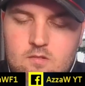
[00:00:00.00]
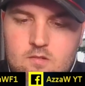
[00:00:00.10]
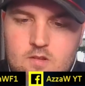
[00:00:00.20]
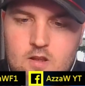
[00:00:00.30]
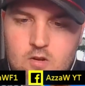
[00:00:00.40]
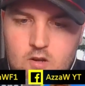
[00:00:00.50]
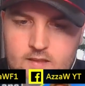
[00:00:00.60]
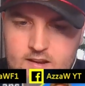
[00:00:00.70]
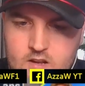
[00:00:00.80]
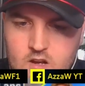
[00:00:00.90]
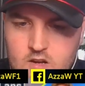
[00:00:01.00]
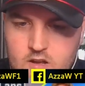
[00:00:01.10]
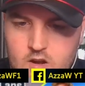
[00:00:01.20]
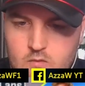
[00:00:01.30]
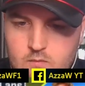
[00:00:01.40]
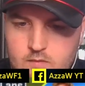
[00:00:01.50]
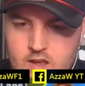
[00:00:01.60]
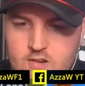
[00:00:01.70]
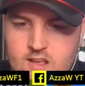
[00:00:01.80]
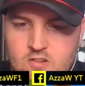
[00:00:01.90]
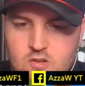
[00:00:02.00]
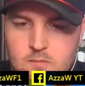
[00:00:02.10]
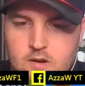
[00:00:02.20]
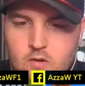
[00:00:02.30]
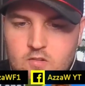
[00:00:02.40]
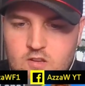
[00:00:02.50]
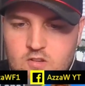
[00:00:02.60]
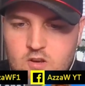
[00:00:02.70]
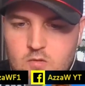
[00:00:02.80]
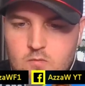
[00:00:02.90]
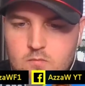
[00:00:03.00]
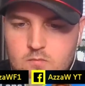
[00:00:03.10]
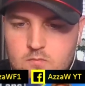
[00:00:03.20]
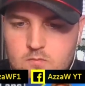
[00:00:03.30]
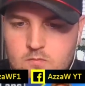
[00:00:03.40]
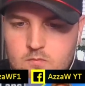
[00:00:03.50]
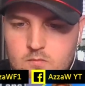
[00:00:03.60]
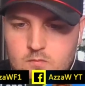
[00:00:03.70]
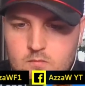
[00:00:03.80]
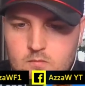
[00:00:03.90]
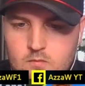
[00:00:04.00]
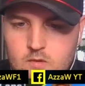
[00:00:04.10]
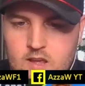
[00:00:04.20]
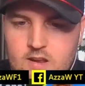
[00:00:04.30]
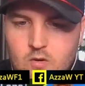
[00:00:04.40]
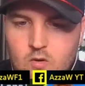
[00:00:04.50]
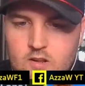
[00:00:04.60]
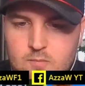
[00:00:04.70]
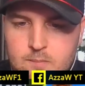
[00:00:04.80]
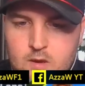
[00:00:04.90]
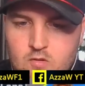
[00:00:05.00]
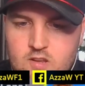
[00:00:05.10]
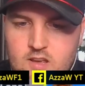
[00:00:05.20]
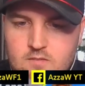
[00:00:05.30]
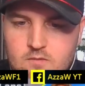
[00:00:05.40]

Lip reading: And look at that car go. There it is, number 92. In all its beauty.